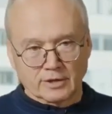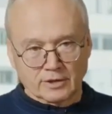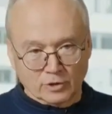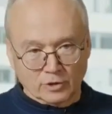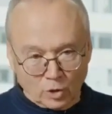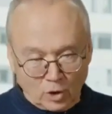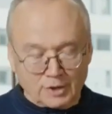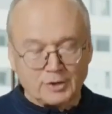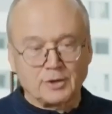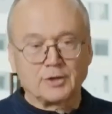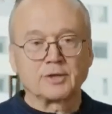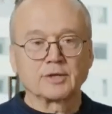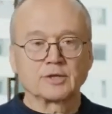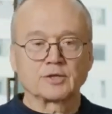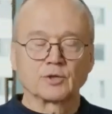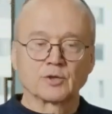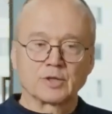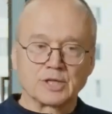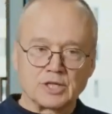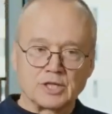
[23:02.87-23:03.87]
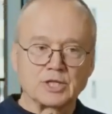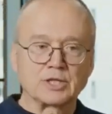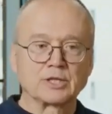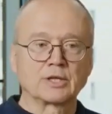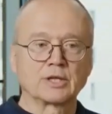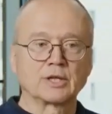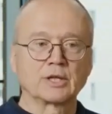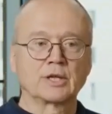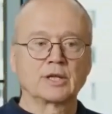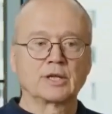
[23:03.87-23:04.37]
not the
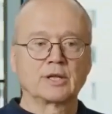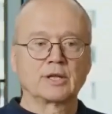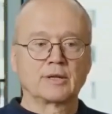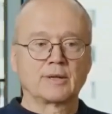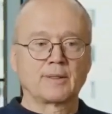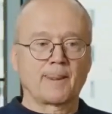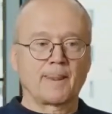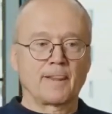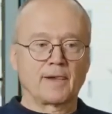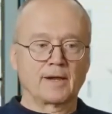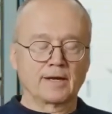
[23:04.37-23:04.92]
traditional